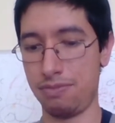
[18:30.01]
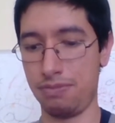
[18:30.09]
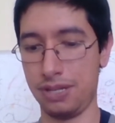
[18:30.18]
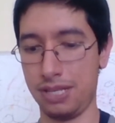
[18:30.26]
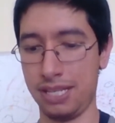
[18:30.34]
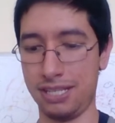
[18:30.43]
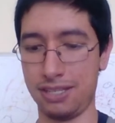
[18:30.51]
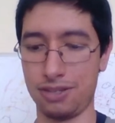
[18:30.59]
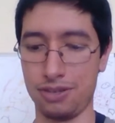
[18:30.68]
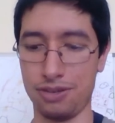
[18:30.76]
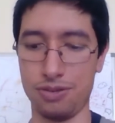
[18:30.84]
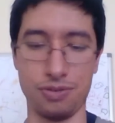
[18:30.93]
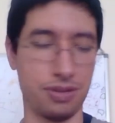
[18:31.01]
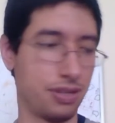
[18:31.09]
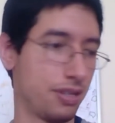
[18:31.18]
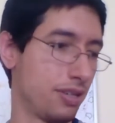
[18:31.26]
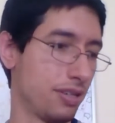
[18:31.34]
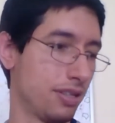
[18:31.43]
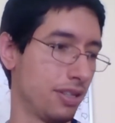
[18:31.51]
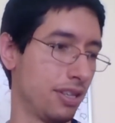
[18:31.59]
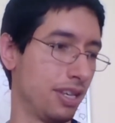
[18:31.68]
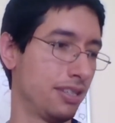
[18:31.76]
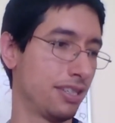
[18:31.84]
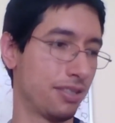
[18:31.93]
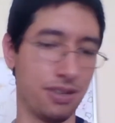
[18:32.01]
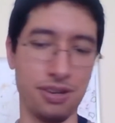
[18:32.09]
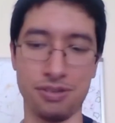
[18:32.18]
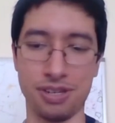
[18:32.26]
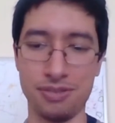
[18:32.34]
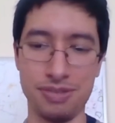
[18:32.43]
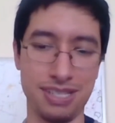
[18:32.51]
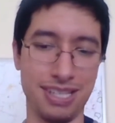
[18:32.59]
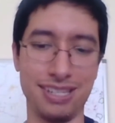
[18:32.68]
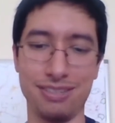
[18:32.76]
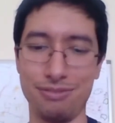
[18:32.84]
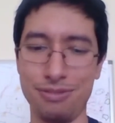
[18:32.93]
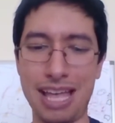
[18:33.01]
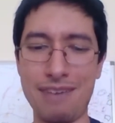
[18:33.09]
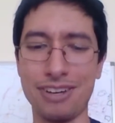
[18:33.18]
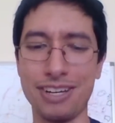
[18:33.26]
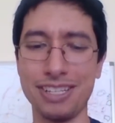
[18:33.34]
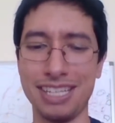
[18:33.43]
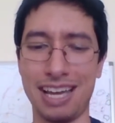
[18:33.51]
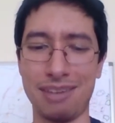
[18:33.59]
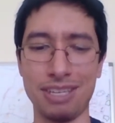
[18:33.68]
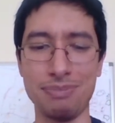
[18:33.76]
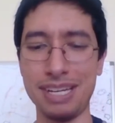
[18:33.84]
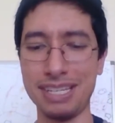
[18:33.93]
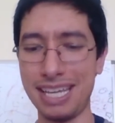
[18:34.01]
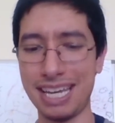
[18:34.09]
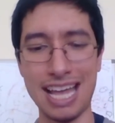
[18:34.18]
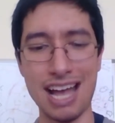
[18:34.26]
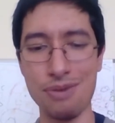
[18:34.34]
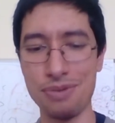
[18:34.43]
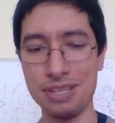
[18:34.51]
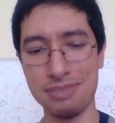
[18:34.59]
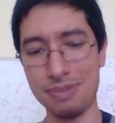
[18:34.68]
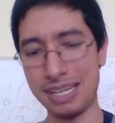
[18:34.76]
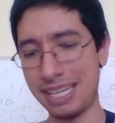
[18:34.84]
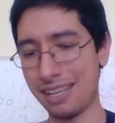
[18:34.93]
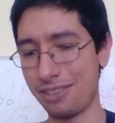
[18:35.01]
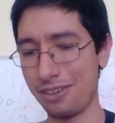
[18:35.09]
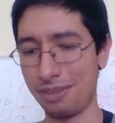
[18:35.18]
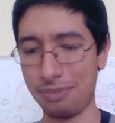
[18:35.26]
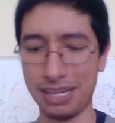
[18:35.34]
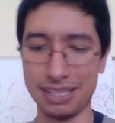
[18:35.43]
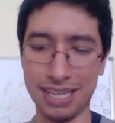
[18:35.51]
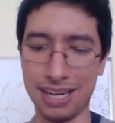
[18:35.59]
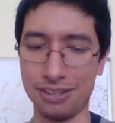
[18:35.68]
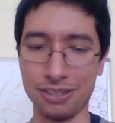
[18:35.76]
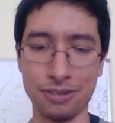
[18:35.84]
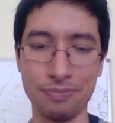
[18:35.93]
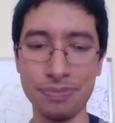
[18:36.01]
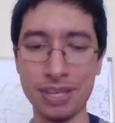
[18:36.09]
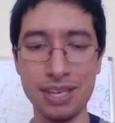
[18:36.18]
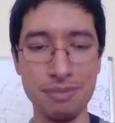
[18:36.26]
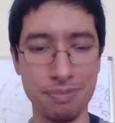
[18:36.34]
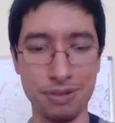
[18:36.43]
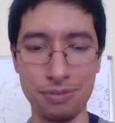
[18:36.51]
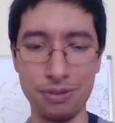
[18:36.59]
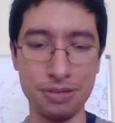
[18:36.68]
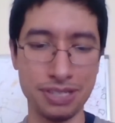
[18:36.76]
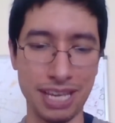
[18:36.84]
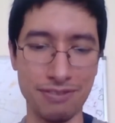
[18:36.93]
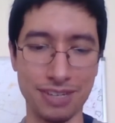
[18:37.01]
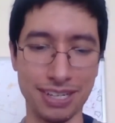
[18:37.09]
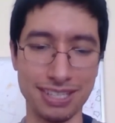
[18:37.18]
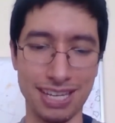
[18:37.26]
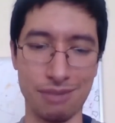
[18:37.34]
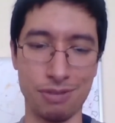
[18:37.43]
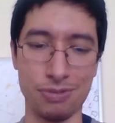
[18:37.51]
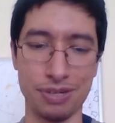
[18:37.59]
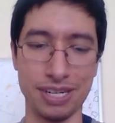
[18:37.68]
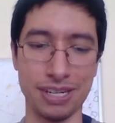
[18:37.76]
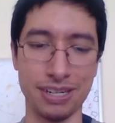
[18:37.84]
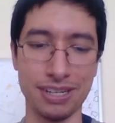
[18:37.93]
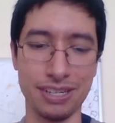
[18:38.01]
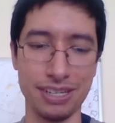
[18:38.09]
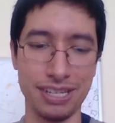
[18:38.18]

But let's go. Let's just go. You know what? We'll have a good time. This might take an hour. This might take 30 minutes. I don't know. But we'll just have a good time while we're here.